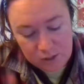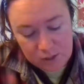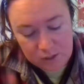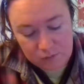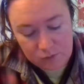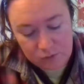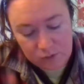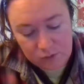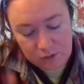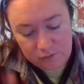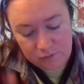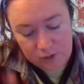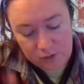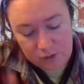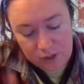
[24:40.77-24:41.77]
If you let
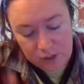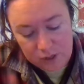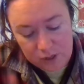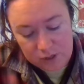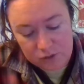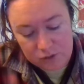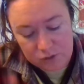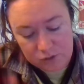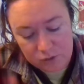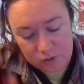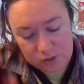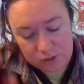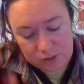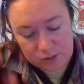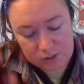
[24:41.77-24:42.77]
fear guide your
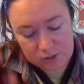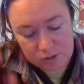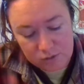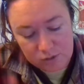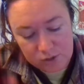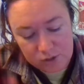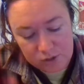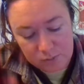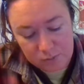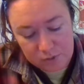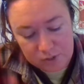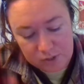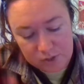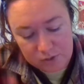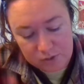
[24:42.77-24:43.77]
choices, you could
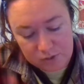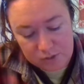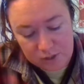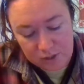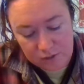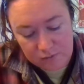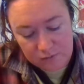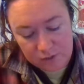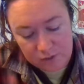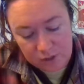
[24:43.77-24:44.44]
deplete yourself